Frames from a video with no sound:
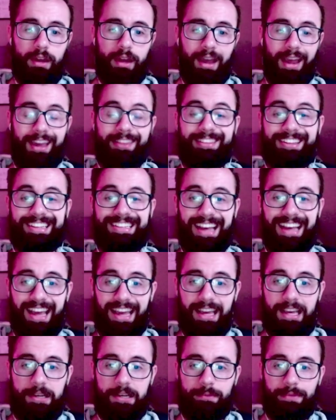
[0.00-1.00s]
And the
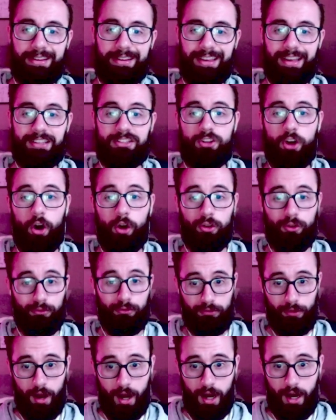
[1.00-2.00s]
game is called a
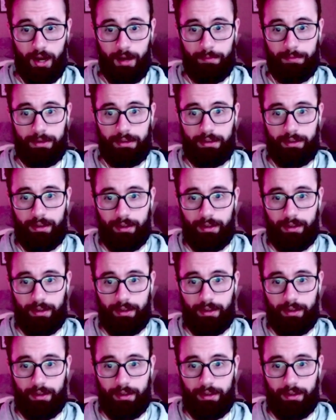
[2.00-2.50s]
ROM.